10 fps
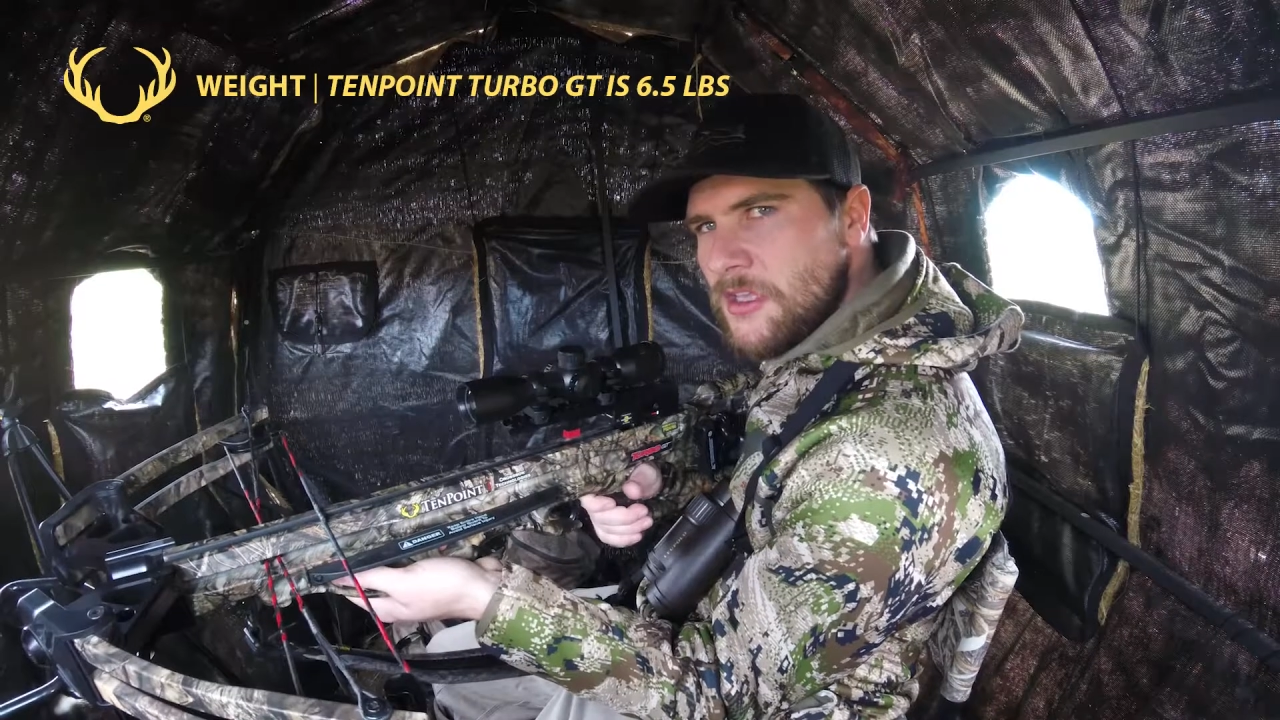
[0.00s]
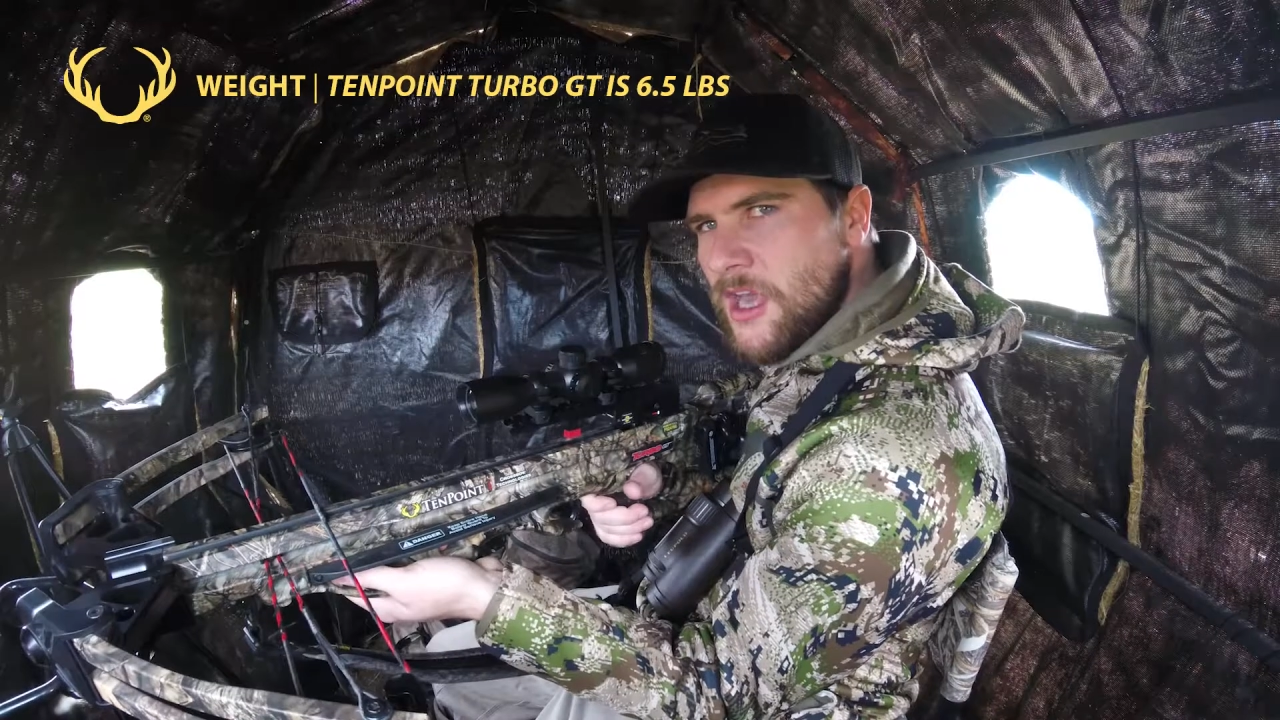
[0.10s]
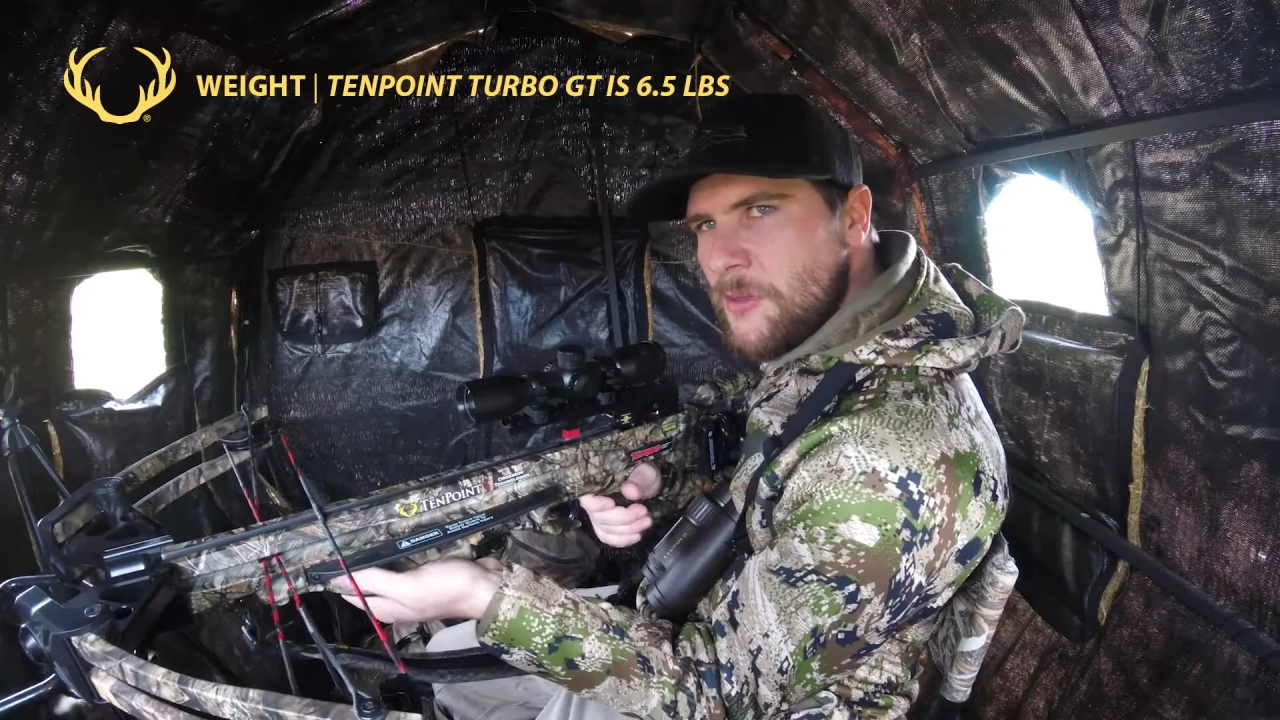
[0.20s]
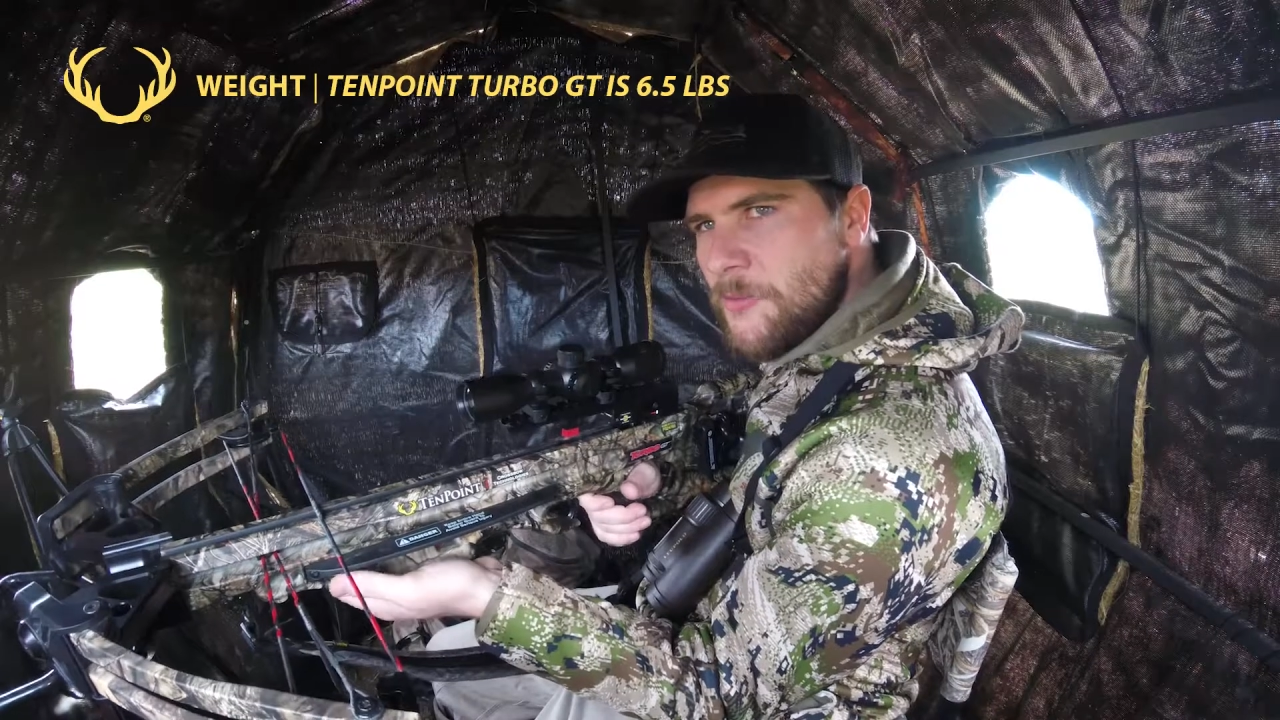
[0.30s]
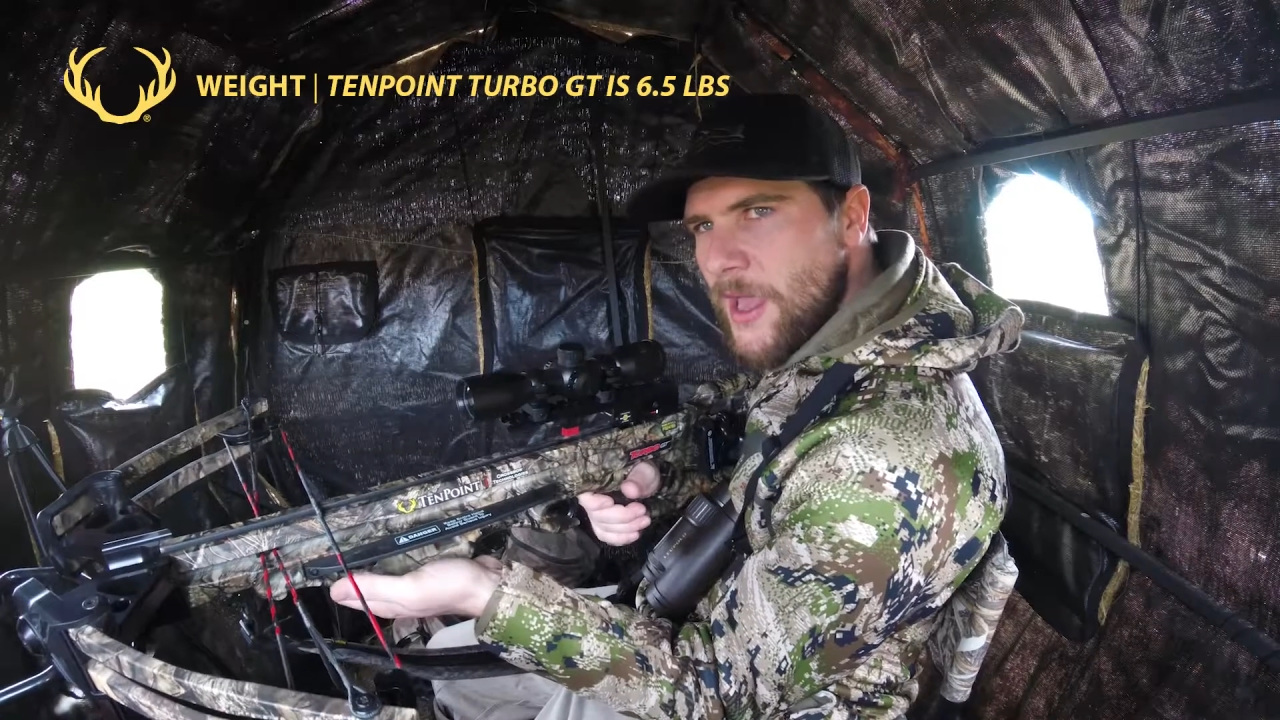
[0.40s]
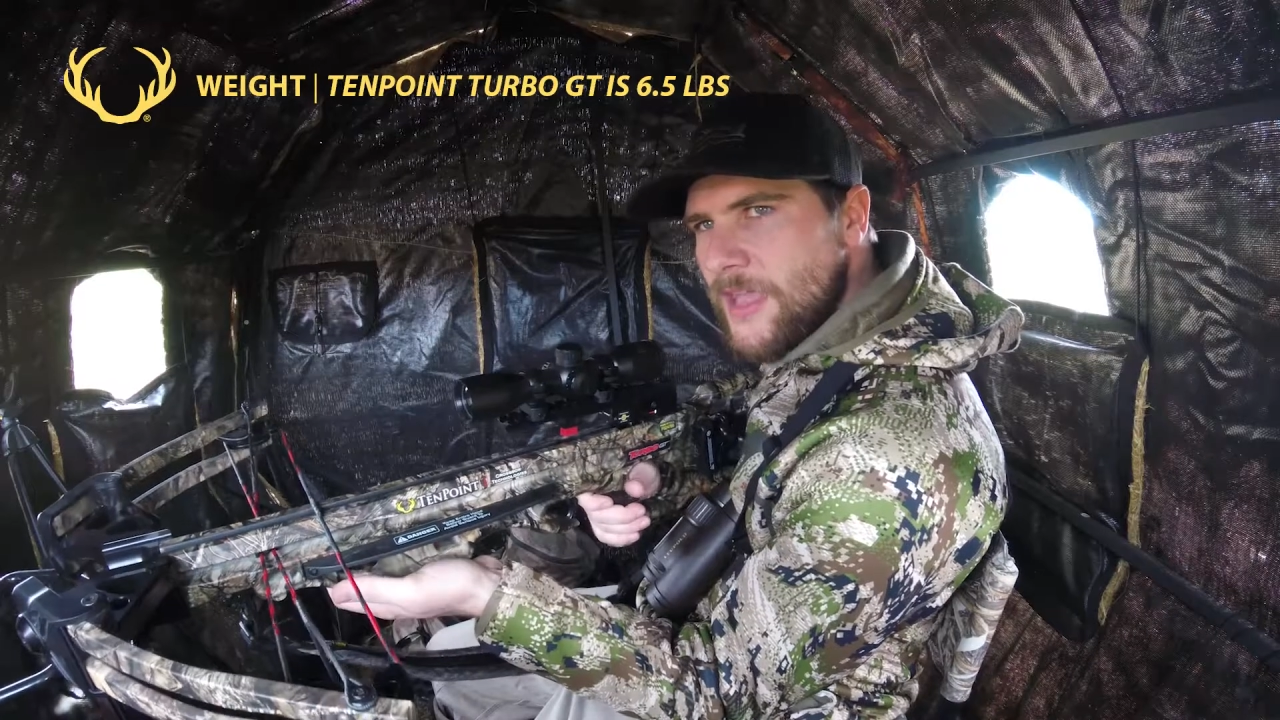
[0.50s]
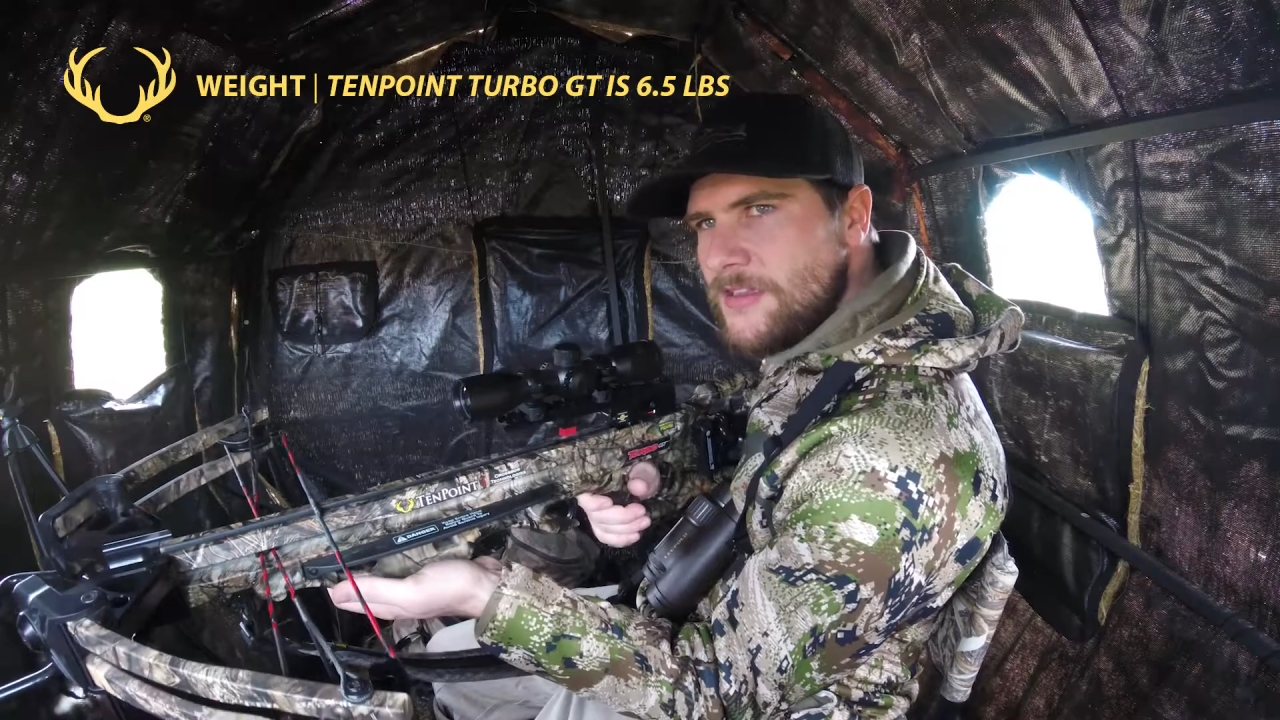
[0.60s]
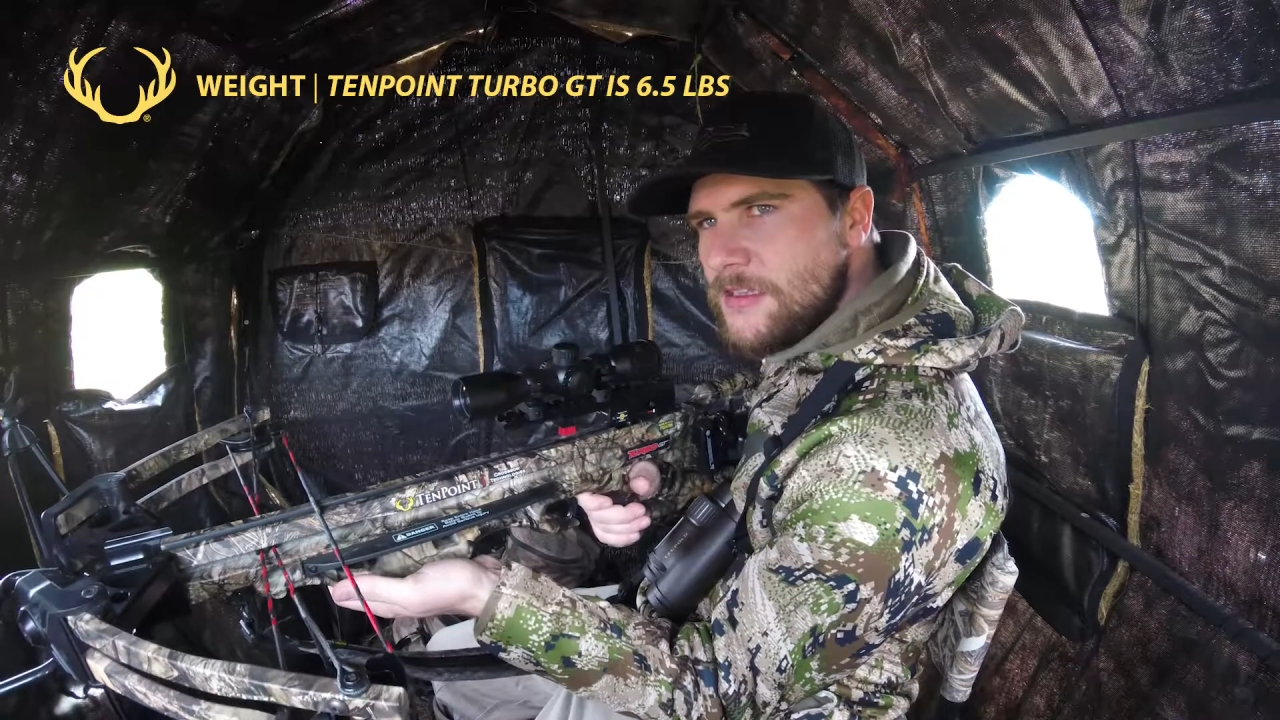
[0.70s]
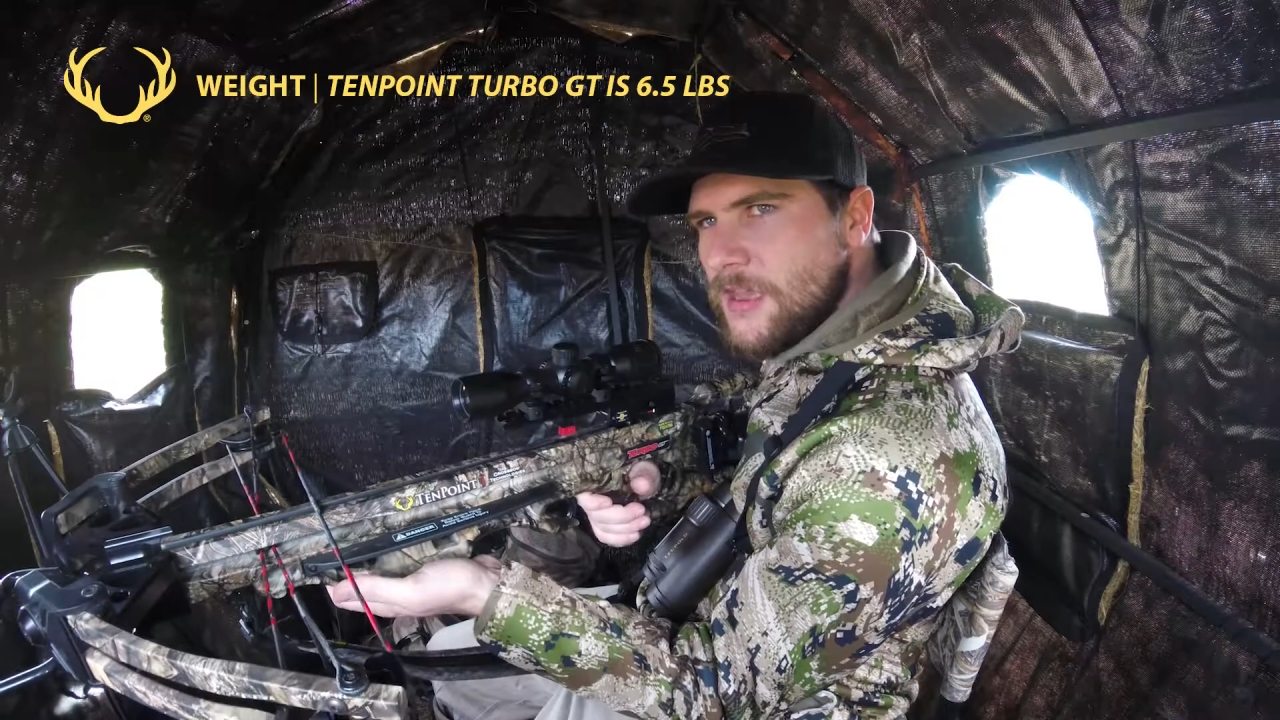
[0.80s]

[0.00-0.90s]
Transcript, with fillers: compact and